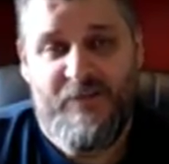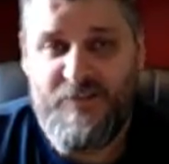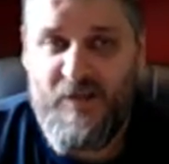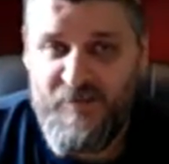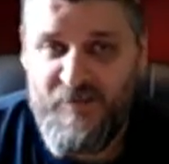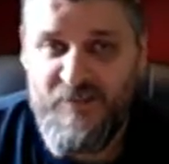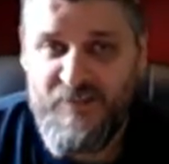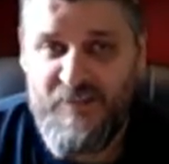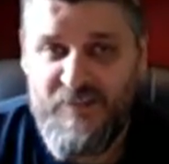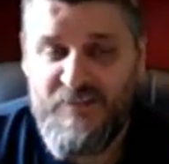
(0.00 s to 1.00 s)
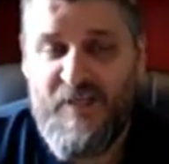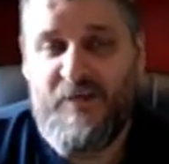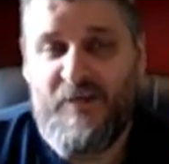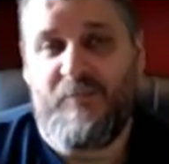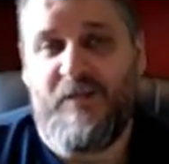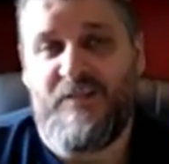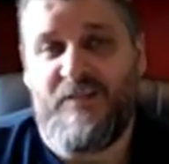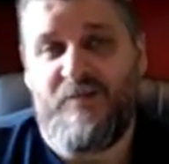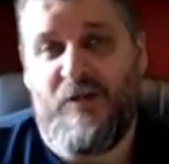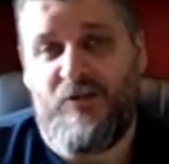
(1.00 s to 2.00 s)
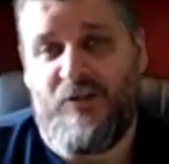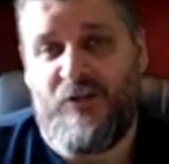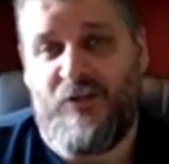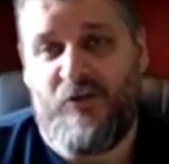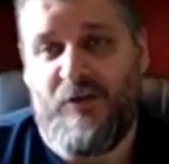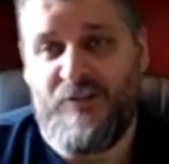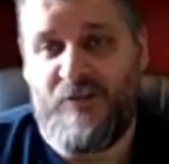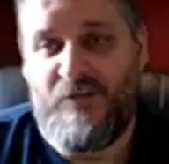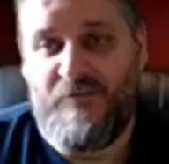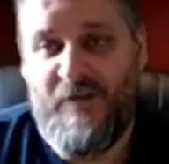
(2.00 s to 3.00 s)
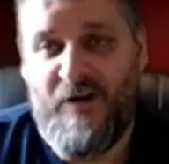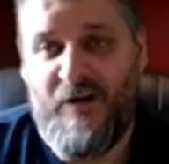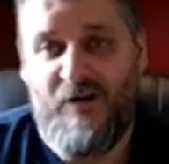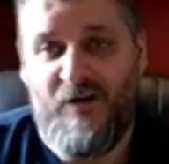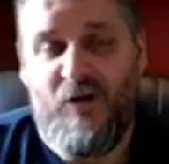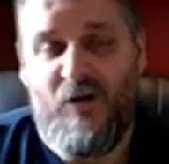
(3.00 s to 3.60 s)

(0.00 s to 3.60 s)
This obviously is set in place to make sure that the drawings are fair,